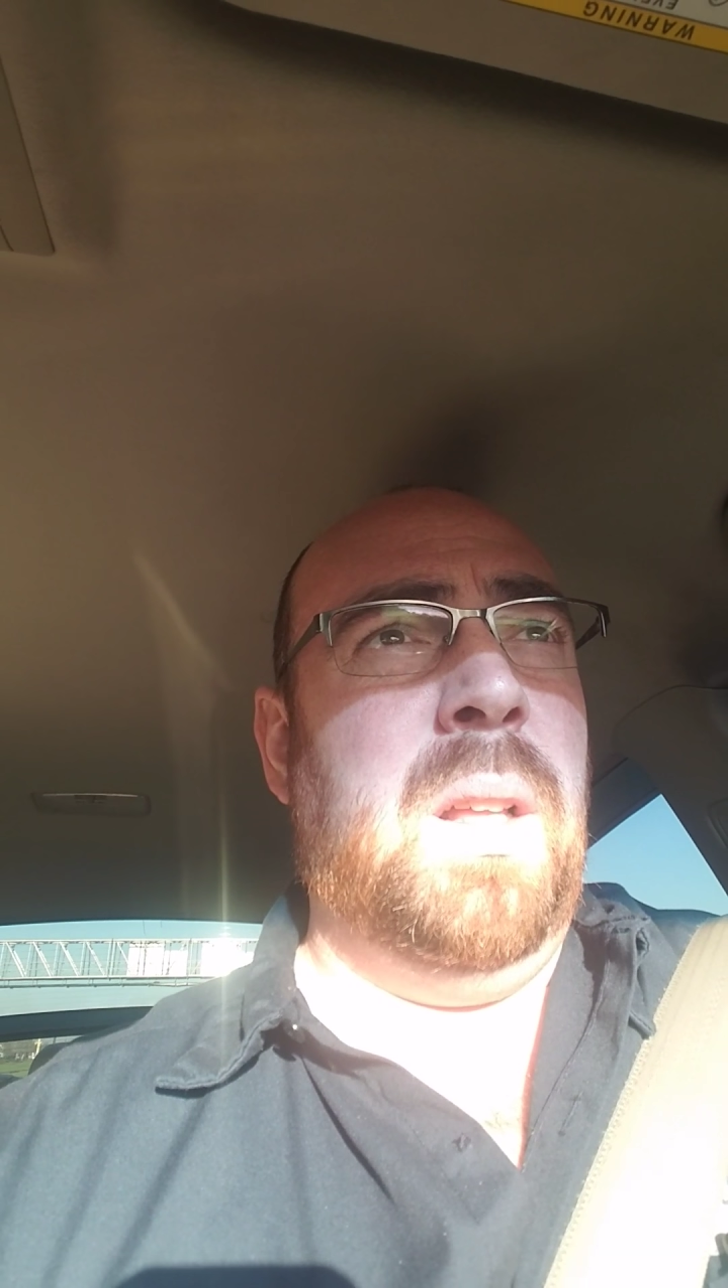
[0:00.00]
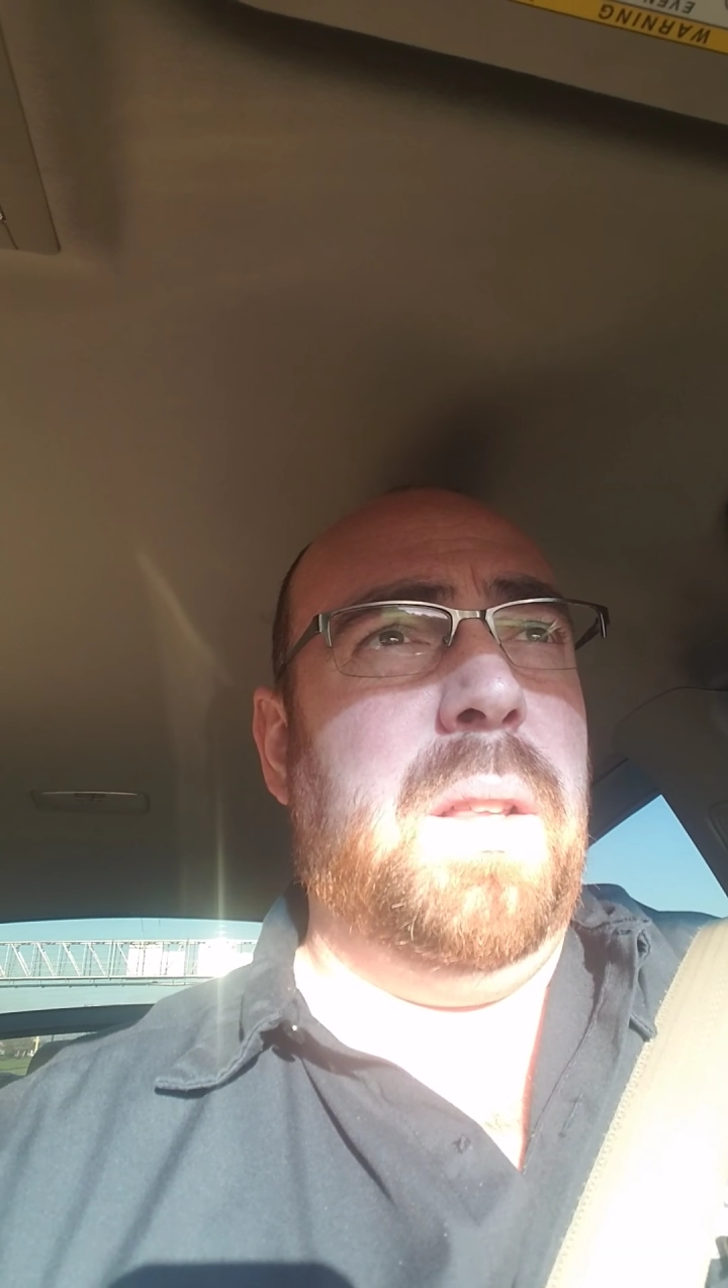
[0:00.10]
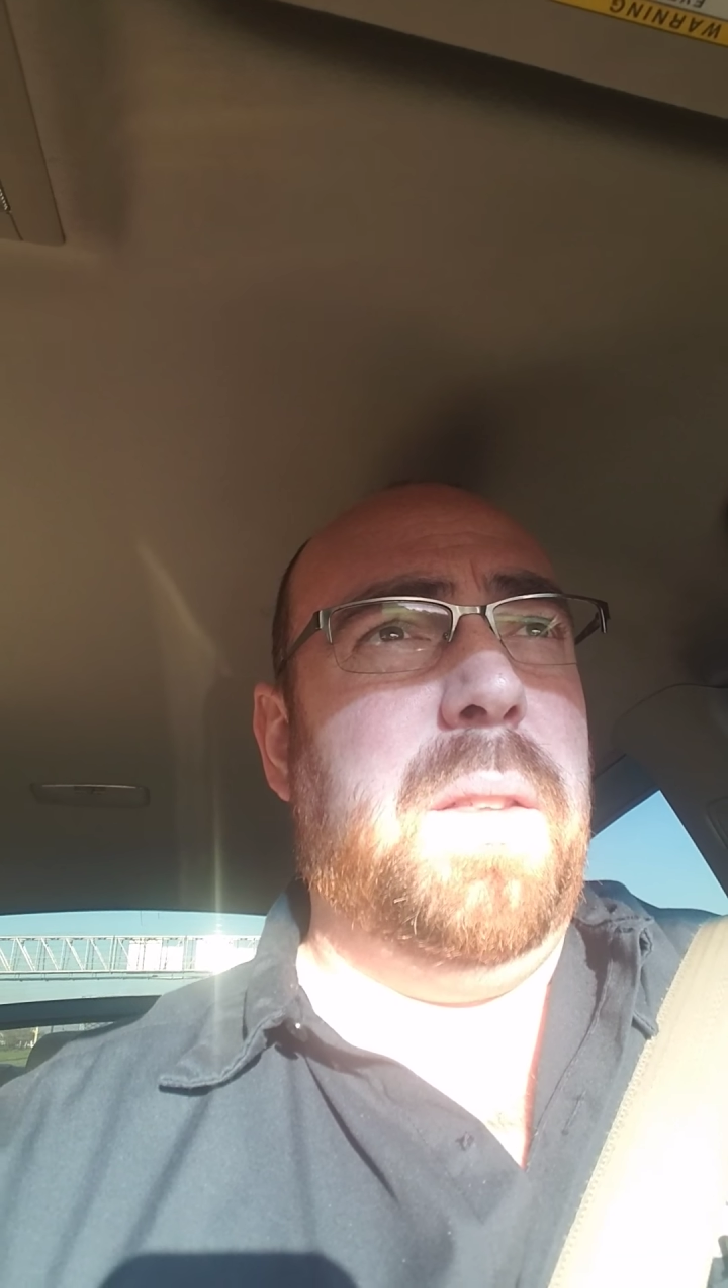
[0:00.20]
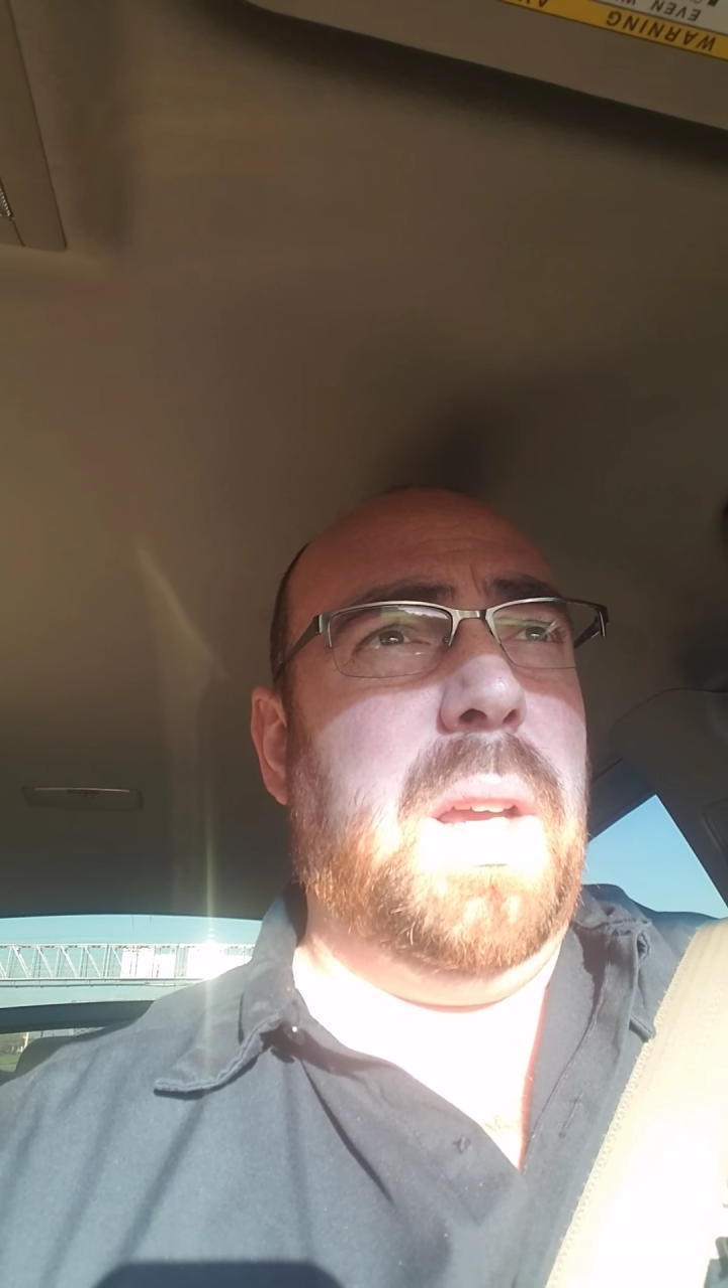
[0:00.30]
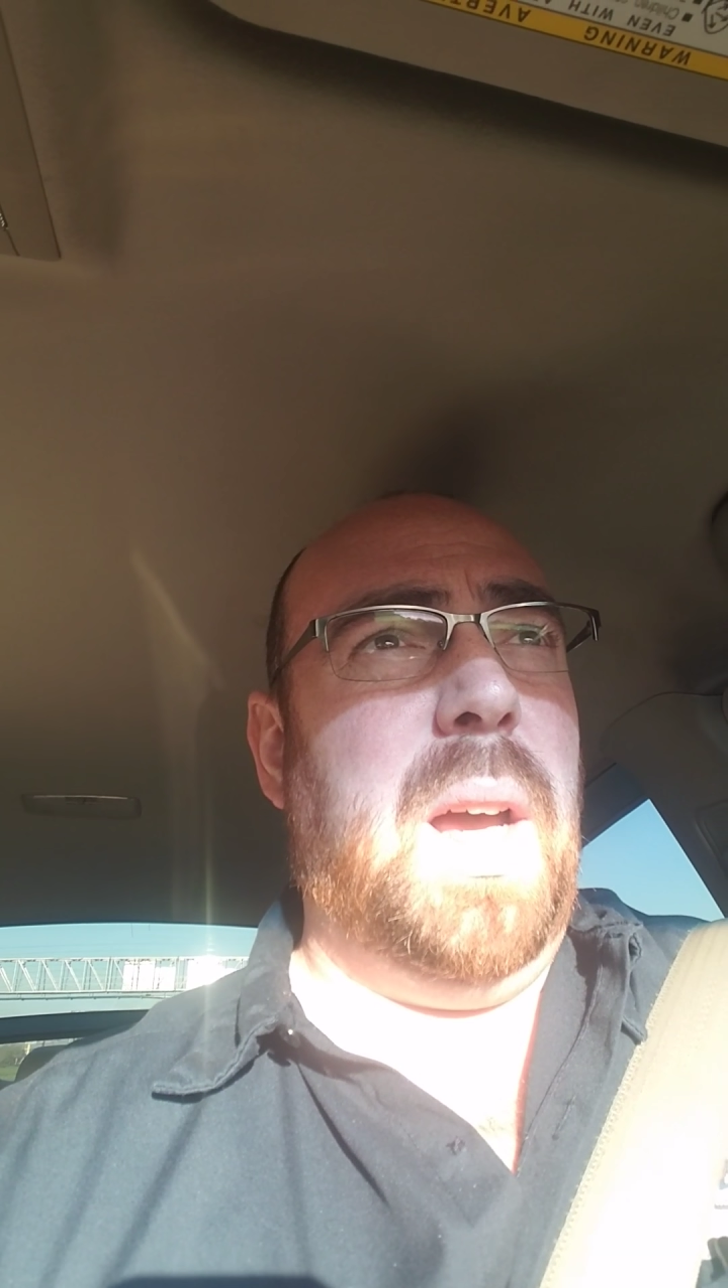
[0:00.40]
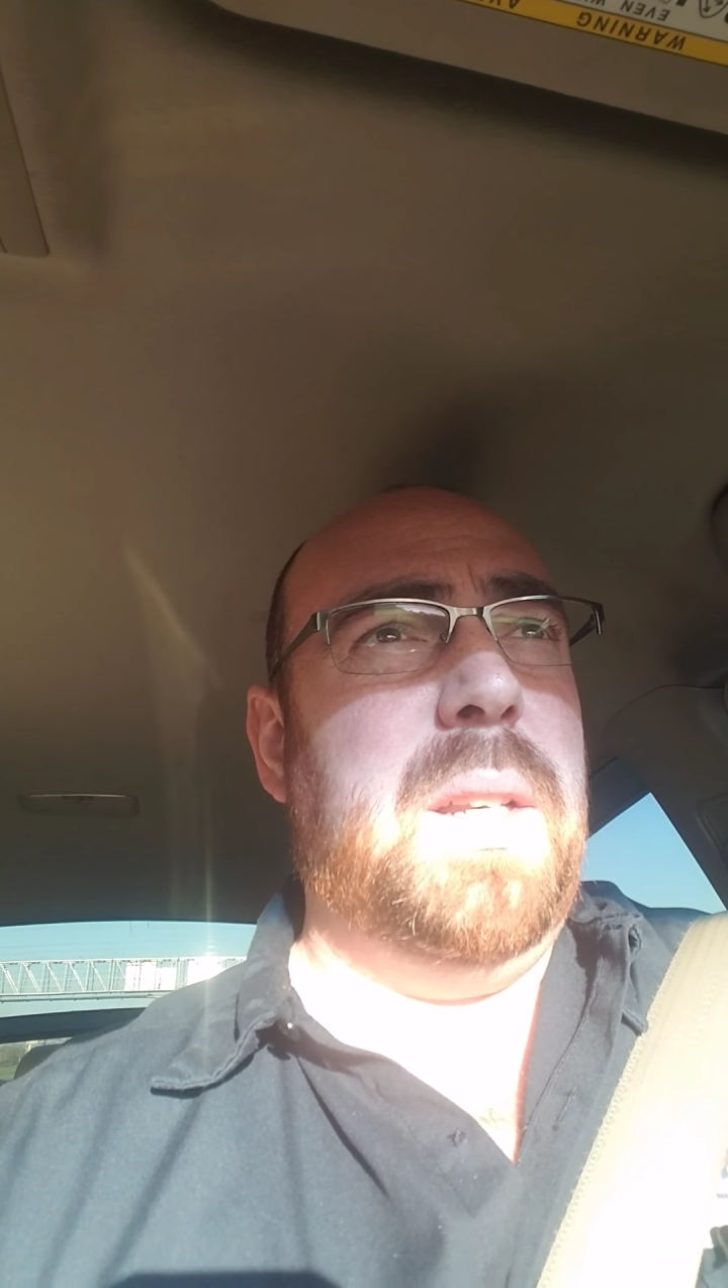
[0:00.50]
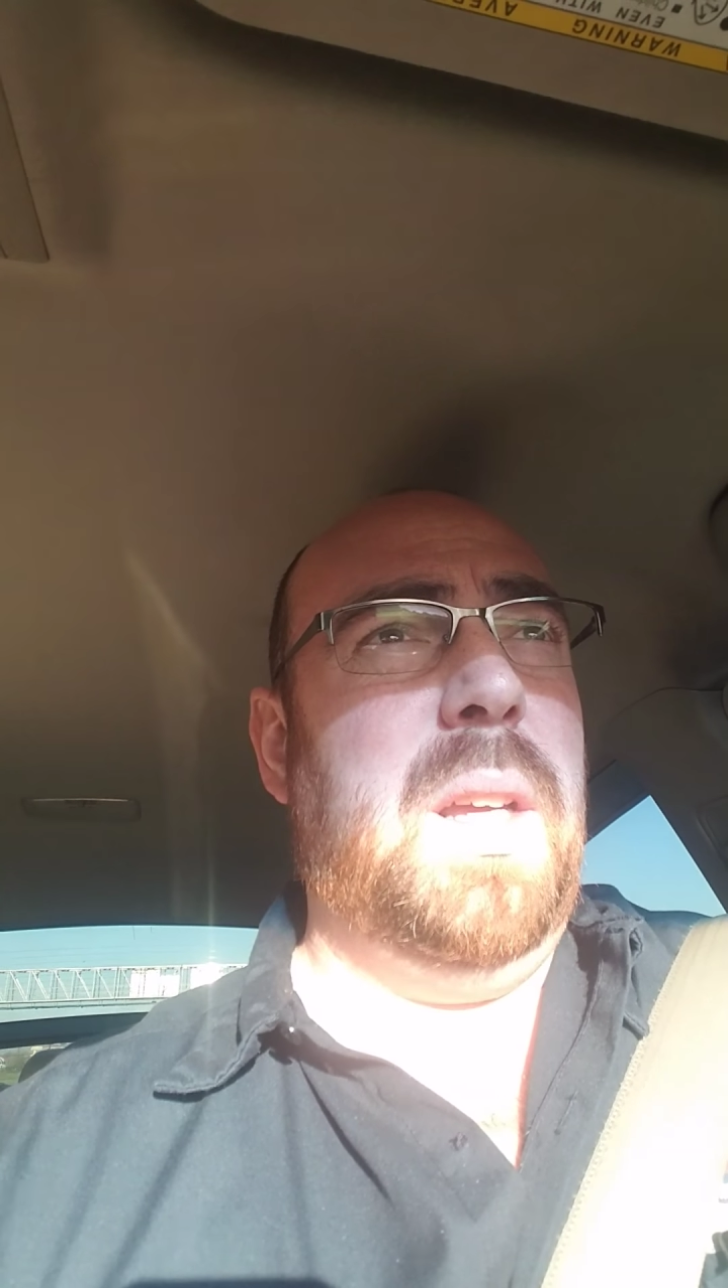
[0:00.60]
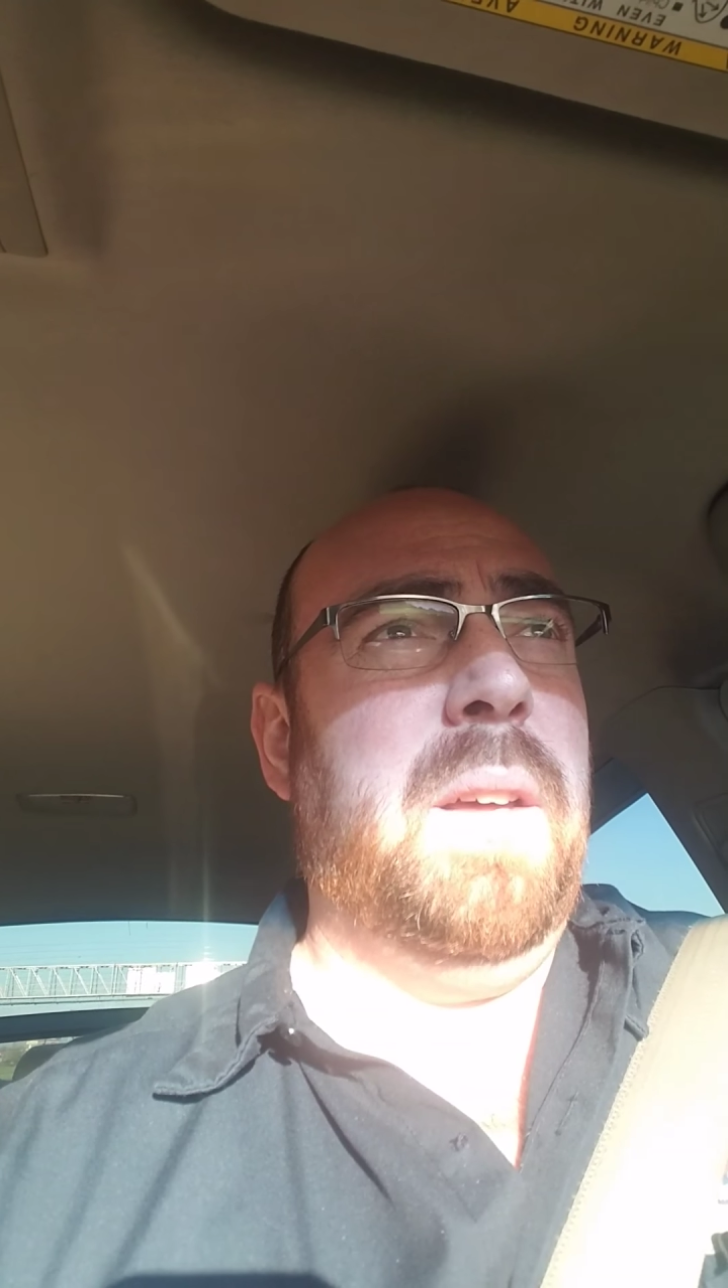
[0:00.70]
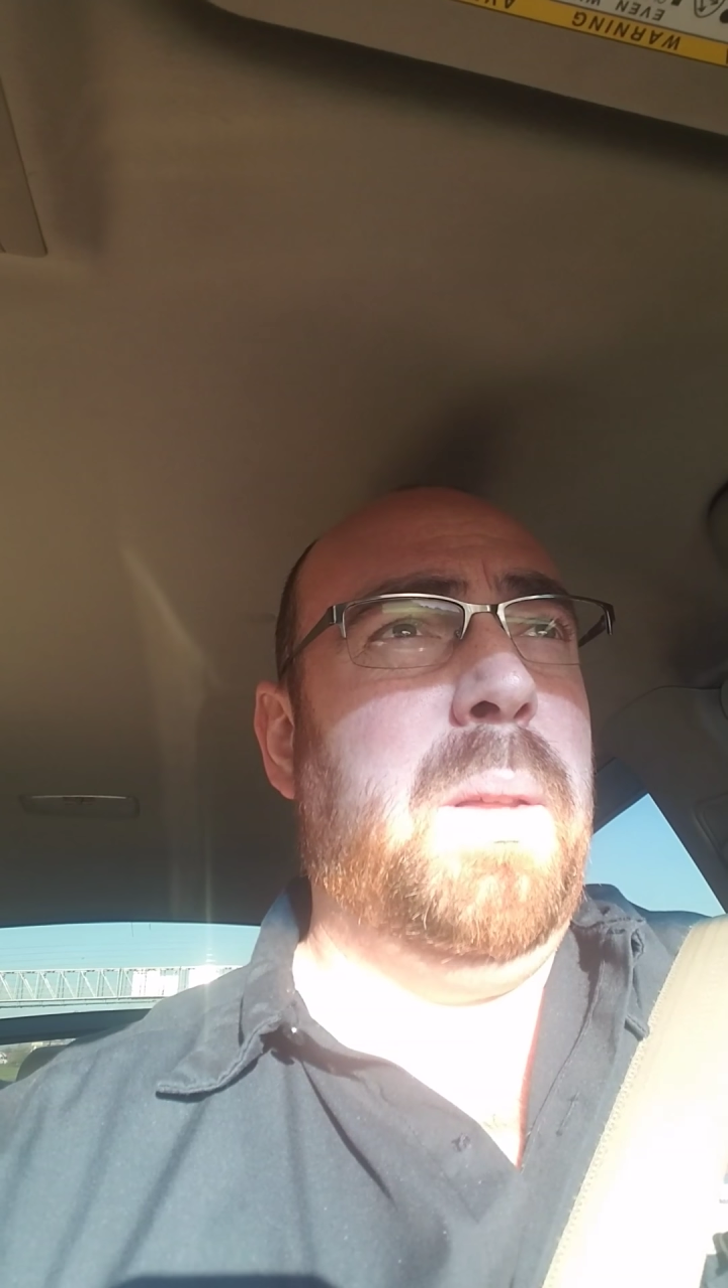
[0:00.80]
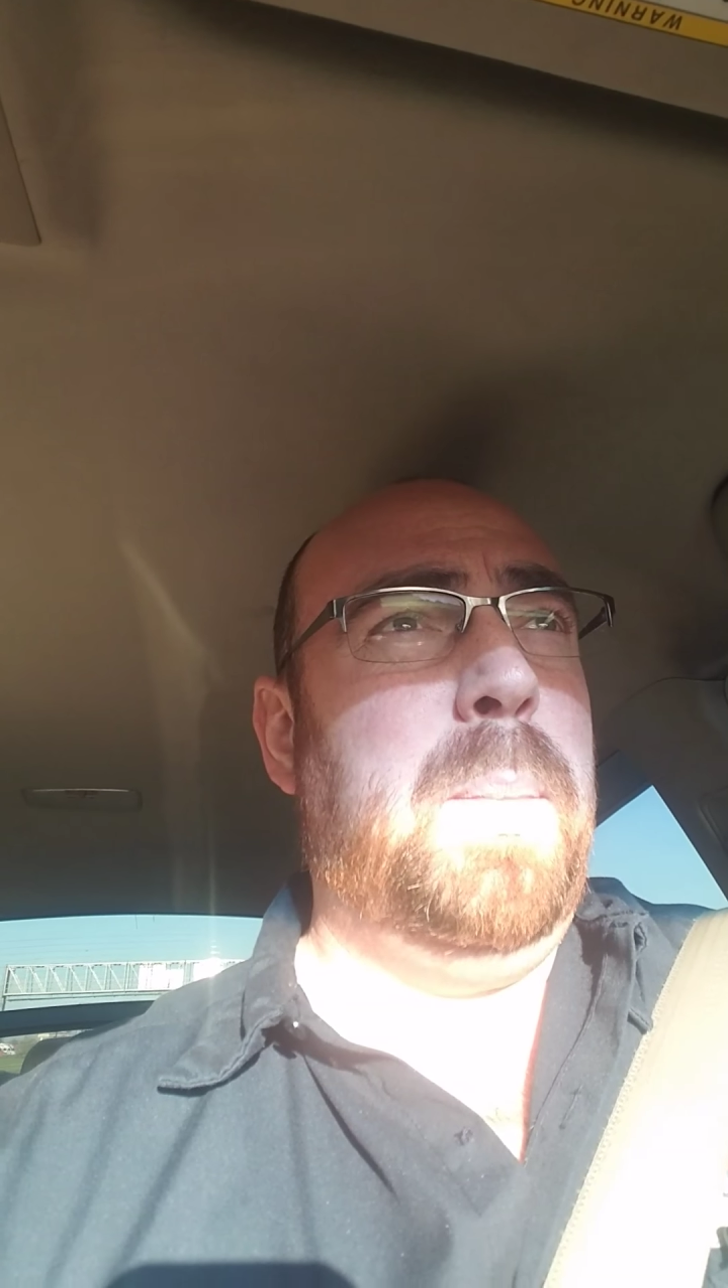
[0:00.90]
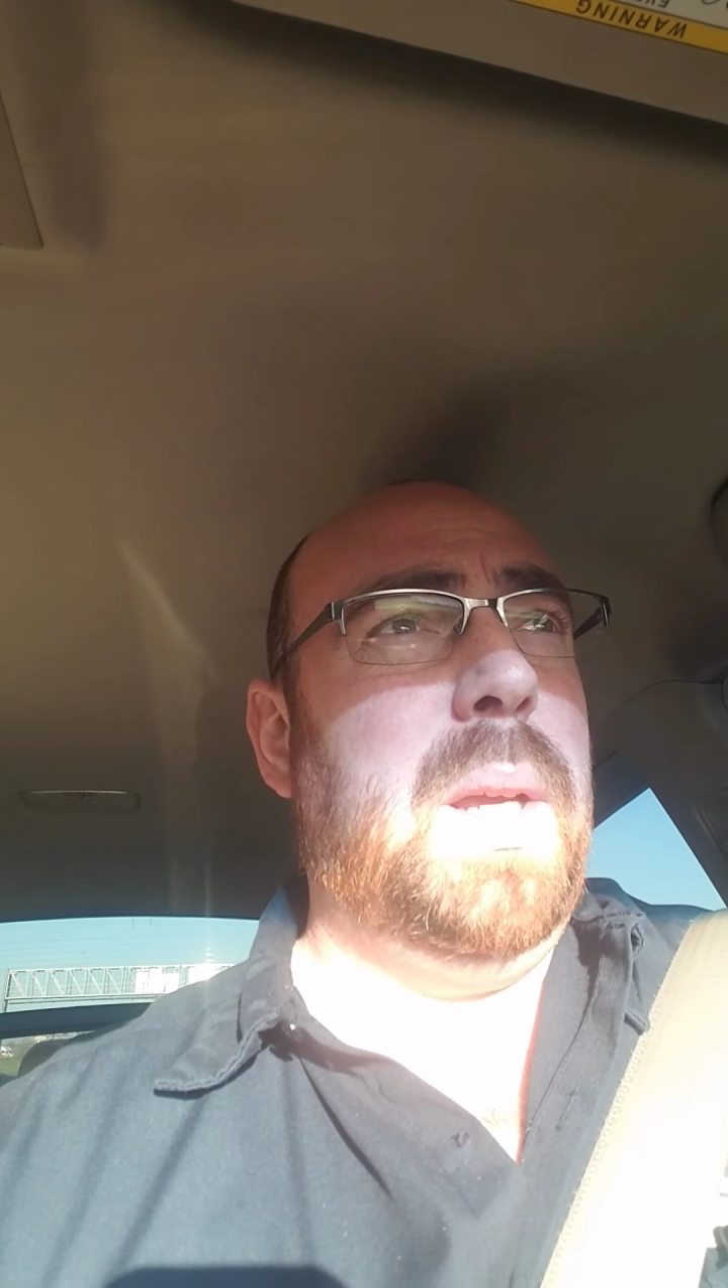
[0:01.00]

the idea of the